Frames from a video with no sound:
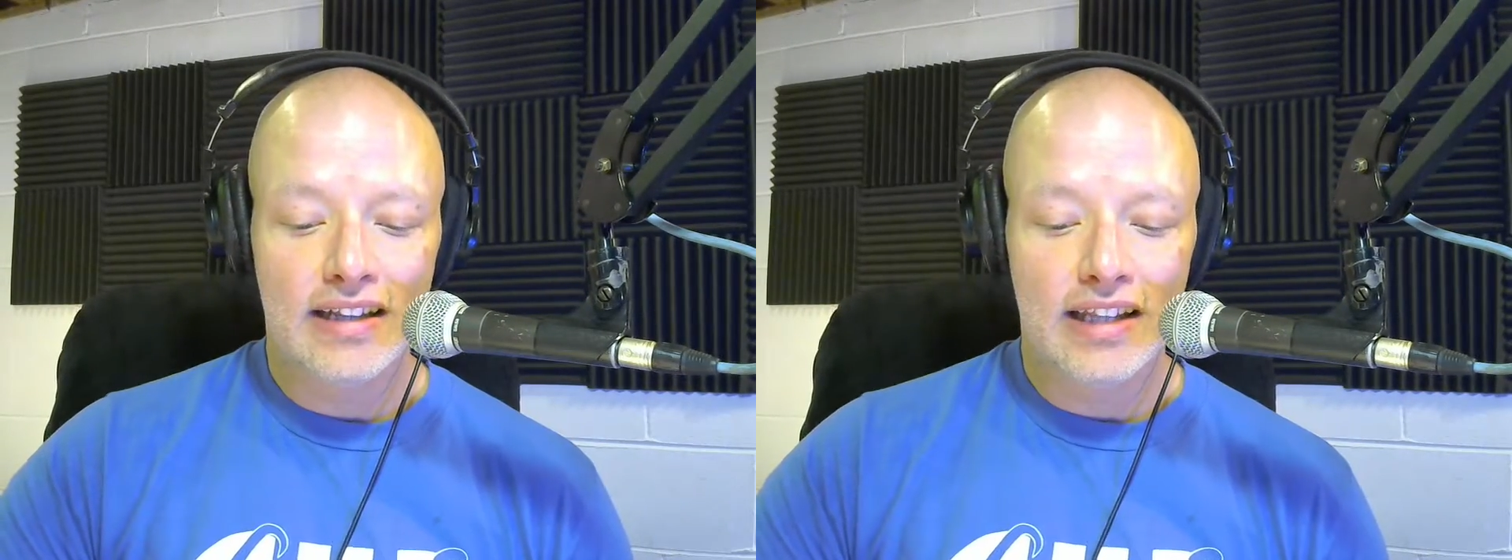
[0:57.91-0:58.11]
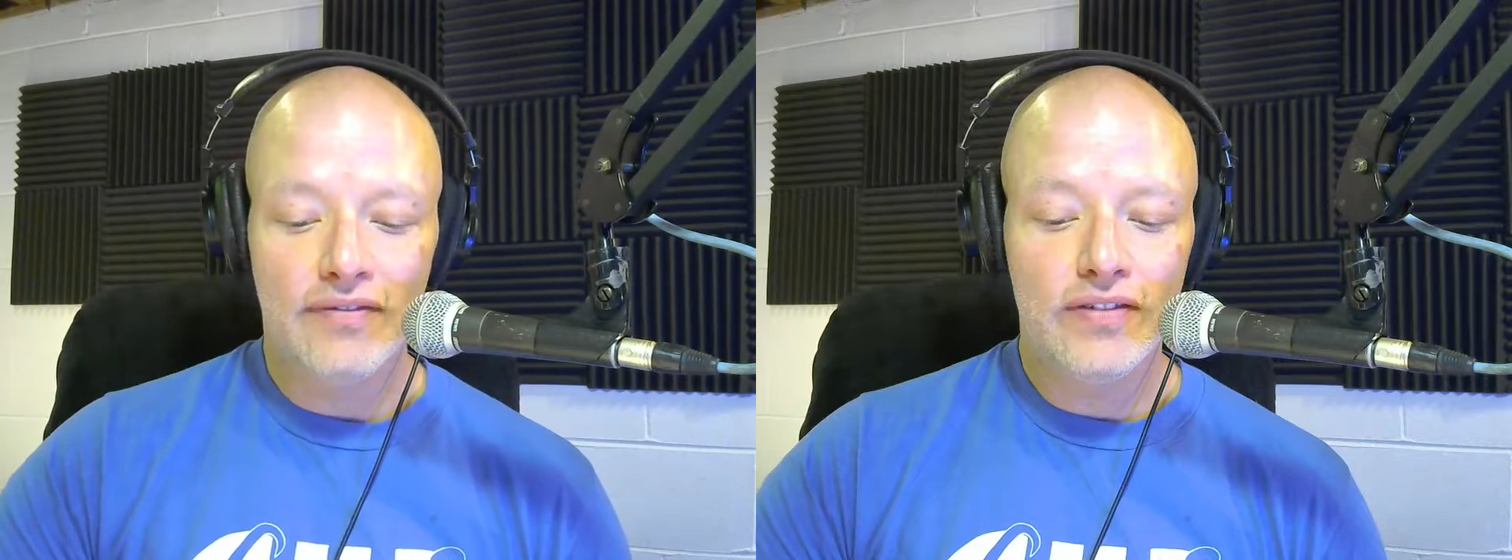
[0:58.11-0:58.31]

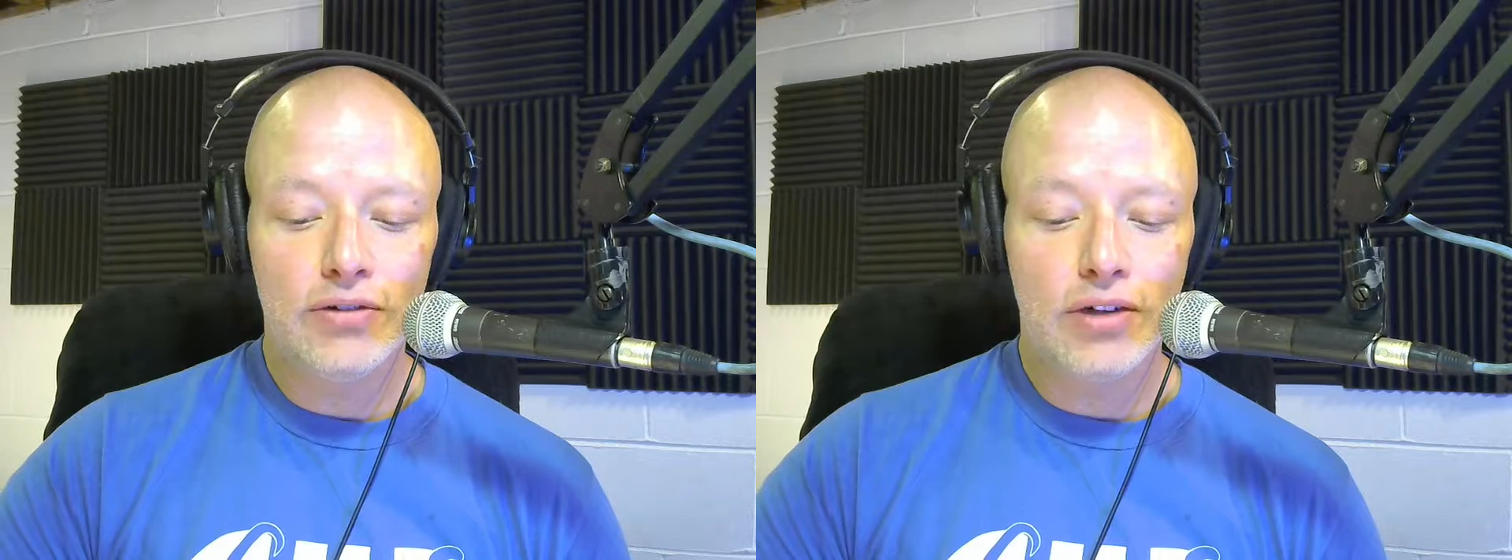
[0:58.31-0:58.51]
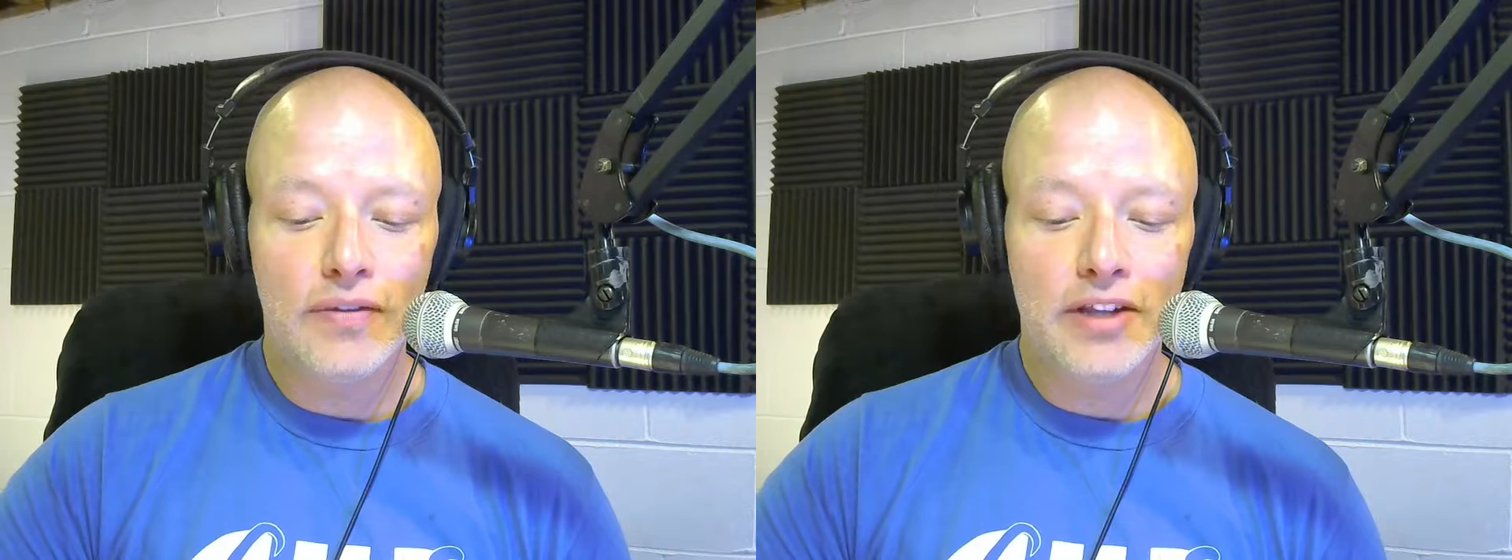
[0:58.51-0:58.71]
They
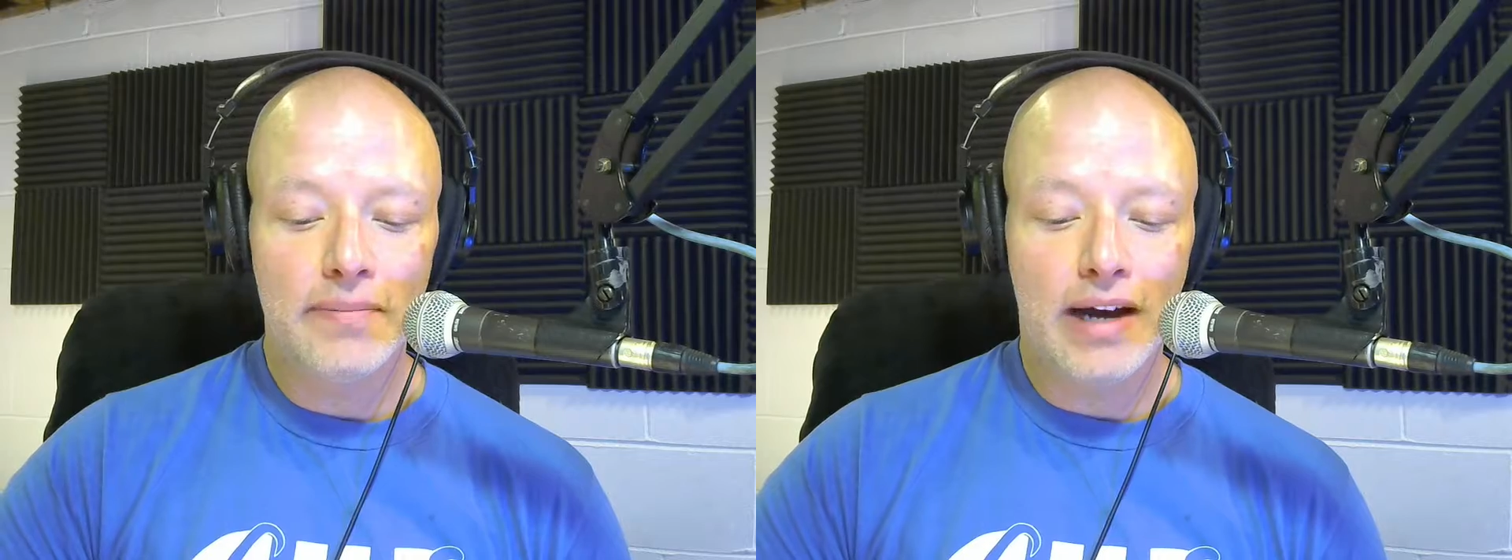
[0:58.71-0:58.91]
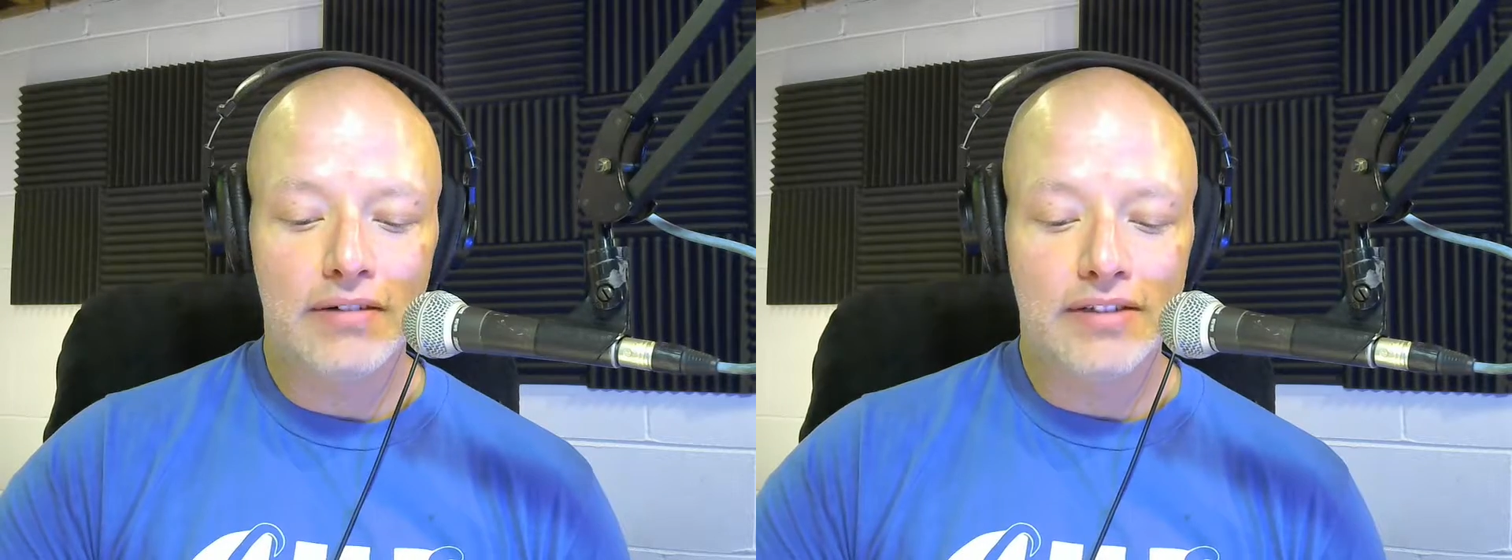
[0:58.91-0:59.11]
flowed over the
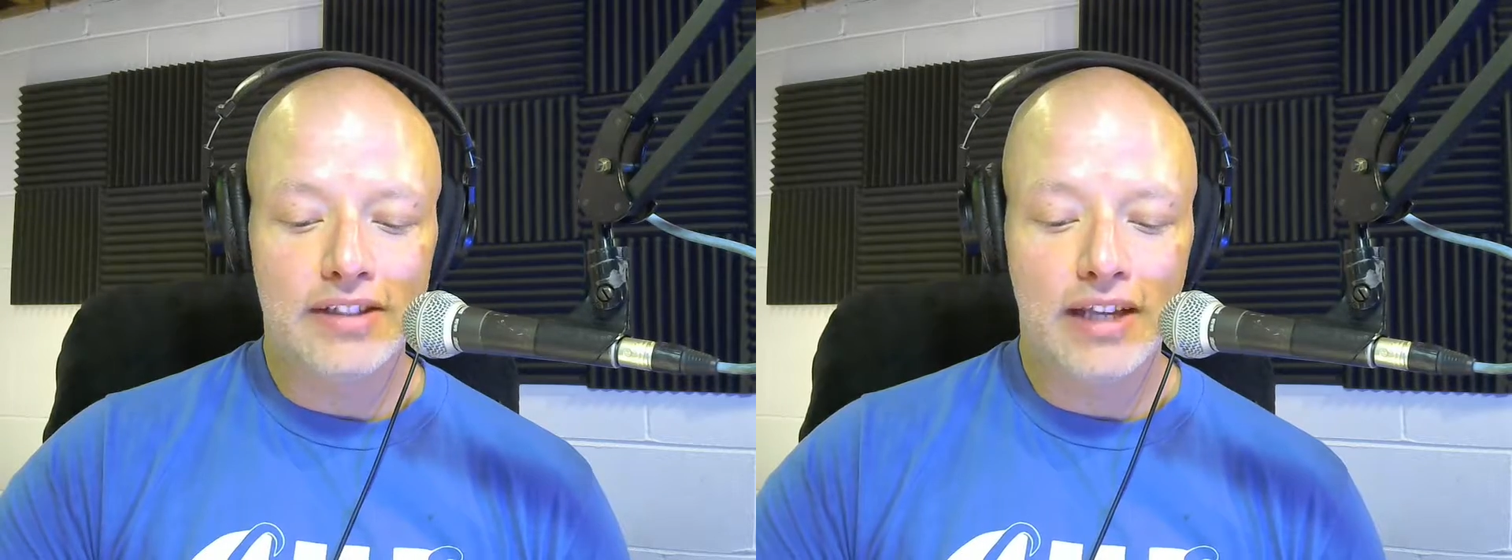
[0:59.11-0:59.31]
mountains.